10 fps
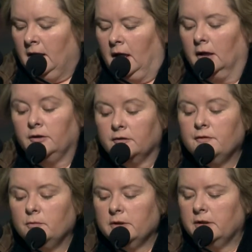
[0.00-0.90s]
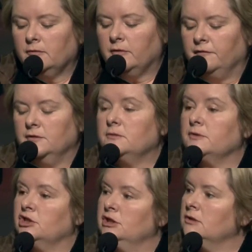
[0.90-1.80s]
A lot of the work at the refuge was
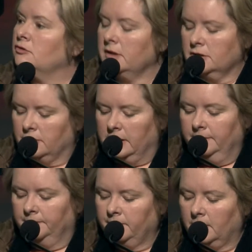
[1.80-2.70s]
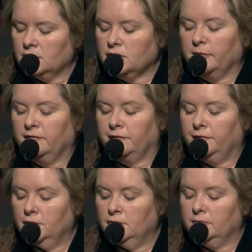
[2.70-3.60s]
sheer drudgery: shopping for
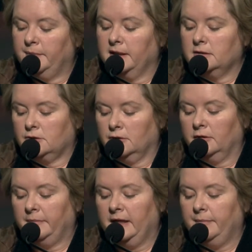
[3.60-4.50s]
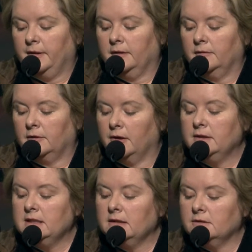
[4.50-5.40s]
food, buying toilet paper, going
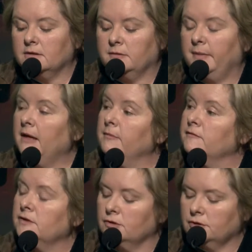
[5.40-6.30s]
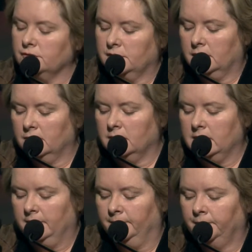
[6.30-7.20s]
down to the Department of Social
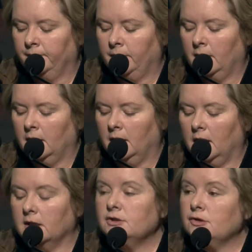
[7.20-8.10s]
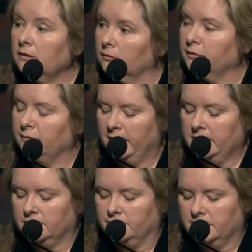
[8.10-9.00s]
Security. I struggled with the
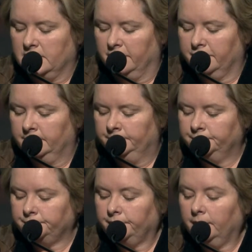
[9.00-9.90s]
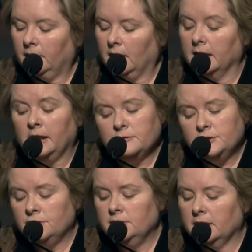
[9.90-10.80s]
practical stuff, and I was
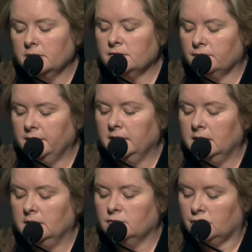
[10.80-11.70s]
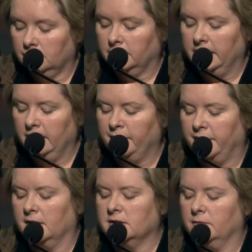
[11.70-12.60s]
too young to really, truly
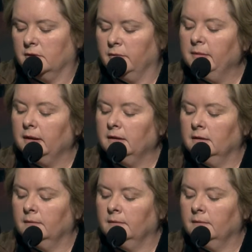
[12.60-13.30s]
empathise with the women.